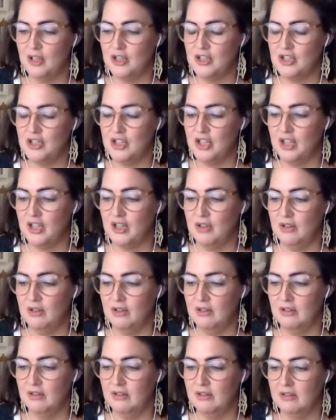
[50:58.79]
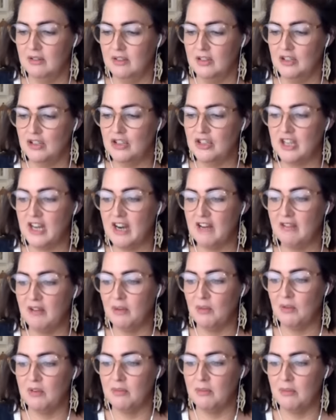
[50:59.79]
to
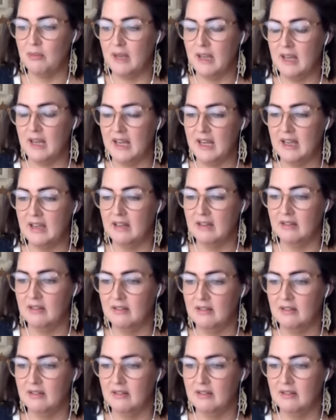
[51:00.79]
sharing with me